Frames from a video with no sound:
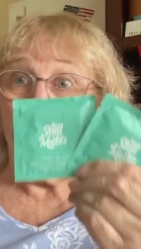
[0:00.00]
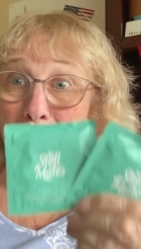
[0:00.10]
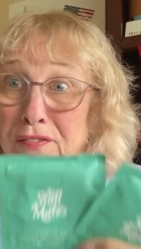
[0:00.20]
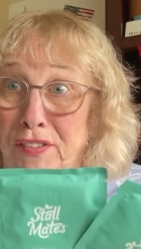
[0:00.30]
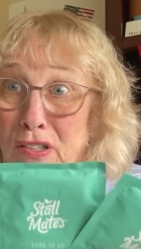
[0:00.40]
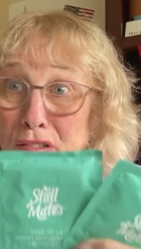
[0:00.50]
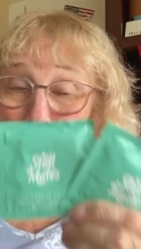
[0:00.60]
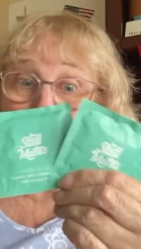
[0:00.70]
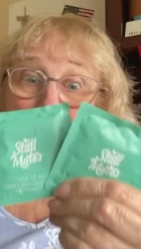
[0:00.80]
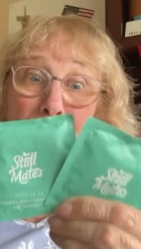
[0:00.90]
or feel
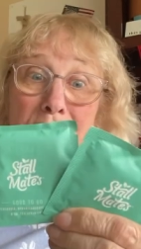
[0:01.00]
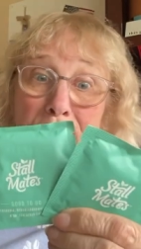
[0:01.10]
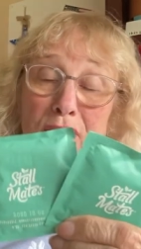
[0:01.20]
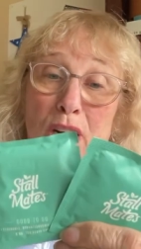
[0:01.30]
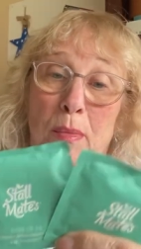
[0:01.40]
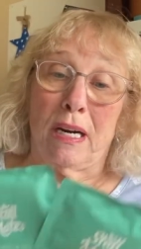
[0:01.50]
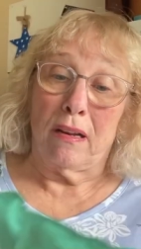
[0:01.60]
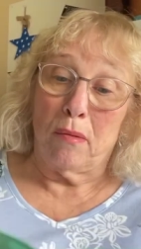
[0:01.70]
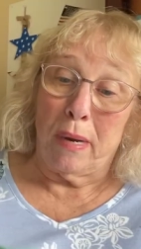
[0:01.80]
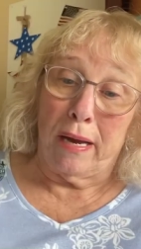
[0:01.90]
cleaner after coming out of
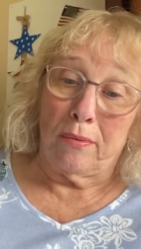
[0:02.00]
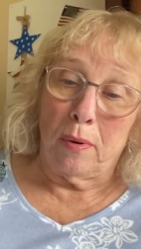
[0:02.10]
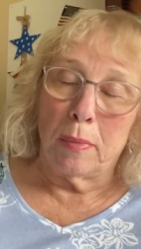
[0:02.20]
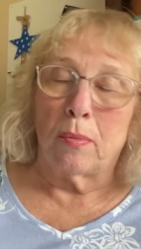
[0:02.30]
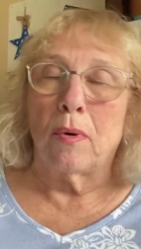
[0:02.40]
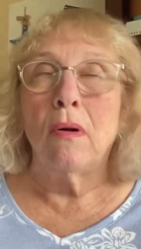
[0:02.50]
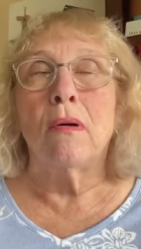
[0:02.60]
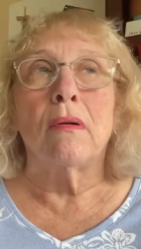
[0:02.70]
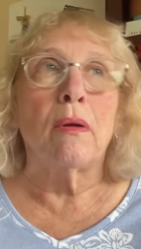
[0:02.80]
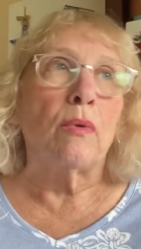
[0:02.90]
the bathroom.
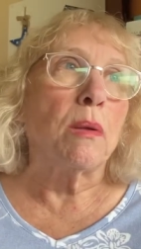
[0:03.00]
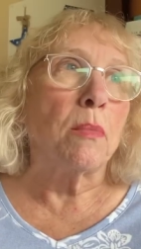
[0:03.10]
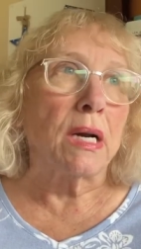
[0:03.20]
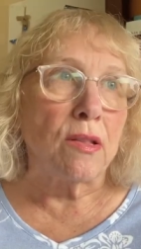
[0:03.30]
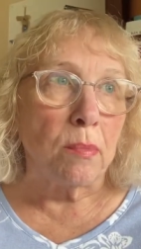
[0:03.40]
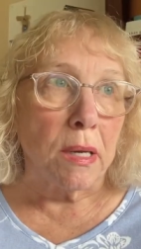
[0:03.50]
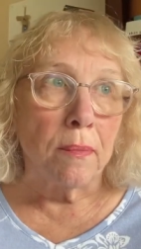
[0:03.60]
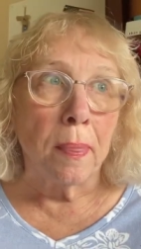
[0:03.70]
Oh, it reminds me